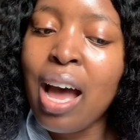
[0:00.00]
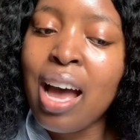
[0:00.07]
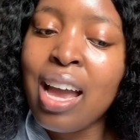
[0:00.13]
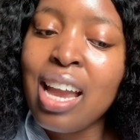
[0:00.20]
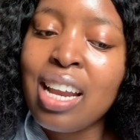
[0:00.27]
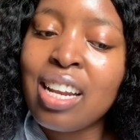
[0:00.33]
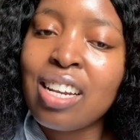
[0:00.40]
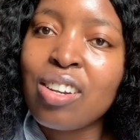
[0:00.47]

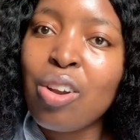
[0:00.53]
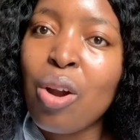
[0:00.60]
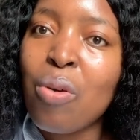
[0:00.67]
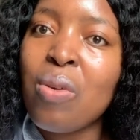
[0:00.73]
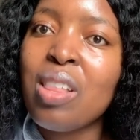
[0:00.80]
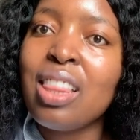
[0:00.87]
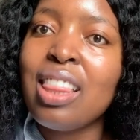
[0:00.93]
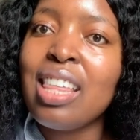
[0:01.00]
In
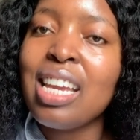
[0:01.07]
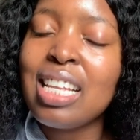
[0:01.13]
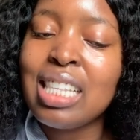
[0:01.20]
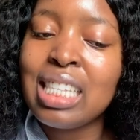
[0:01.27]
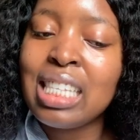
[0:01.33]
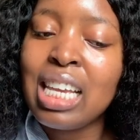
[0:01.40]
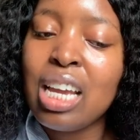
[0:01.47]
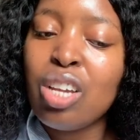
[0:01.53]

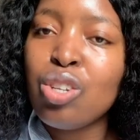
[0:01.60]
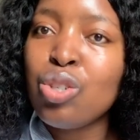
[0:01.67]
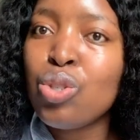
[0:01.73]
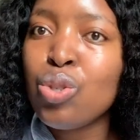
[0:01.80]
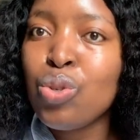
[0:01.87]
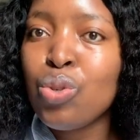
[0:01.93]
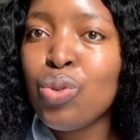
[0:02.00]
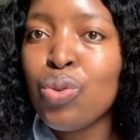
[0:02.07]

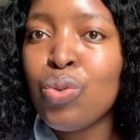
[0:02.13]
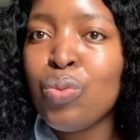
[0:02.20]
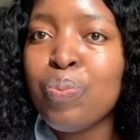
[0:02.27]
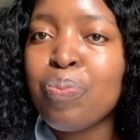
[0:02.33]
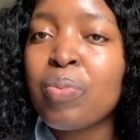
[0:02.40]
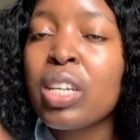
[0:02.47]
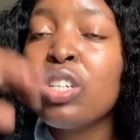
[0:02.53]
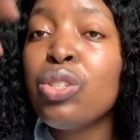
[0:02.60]

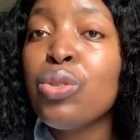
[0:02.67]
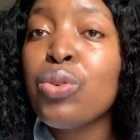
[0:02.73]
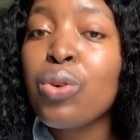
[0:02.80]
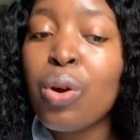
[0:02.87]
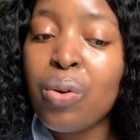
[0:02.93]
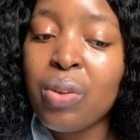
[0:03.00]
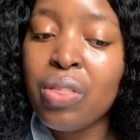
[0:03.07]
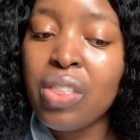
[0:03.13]
2
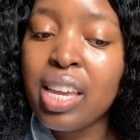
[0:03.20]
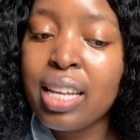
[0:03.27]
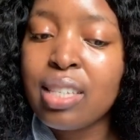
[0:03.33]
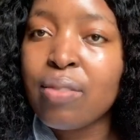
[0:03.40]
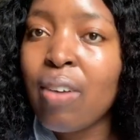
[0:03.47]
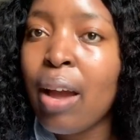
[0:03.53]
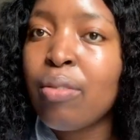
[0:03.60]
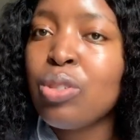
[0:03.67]

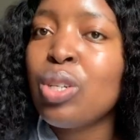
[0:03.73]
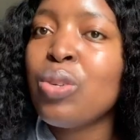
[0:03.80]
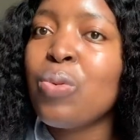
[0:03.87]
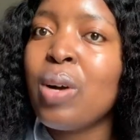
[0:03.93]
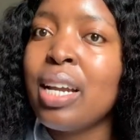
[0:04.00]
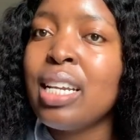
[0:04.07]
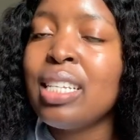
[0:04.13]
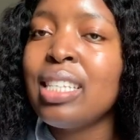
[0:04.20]
Corinthians
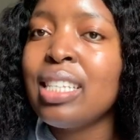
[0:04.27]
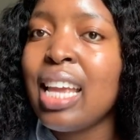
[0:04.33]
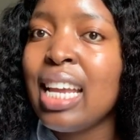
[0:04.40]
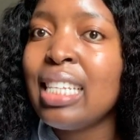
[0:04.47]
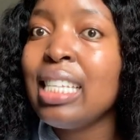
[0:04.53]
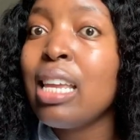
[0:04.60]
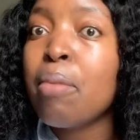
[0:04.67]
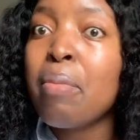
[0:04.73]
5:21, it
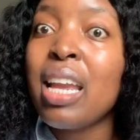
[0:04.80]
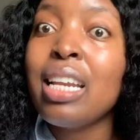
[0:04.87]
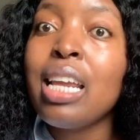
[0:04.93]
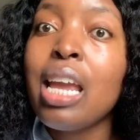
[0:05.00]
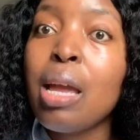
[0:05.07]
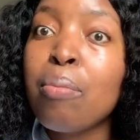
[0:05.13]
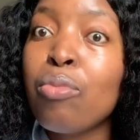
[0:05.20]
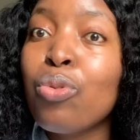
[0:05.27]
says he made
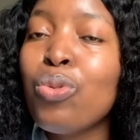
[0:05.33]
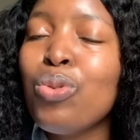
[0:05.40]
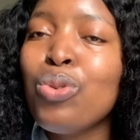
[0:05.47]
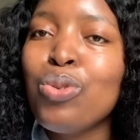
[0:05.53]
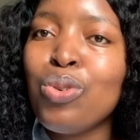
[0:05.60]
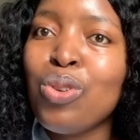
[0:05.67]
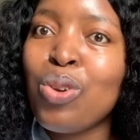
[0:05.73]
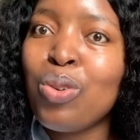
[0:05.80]
him who
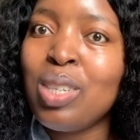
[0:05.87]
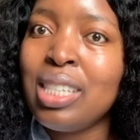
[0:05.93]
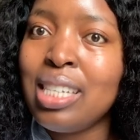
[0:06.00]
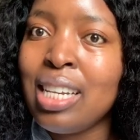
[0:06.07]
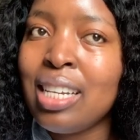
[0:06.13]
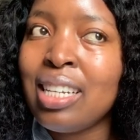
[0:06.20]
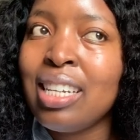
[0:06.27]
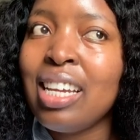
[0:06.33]
knew no
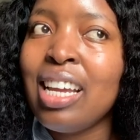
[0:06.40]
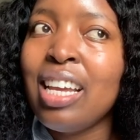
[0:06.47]
sin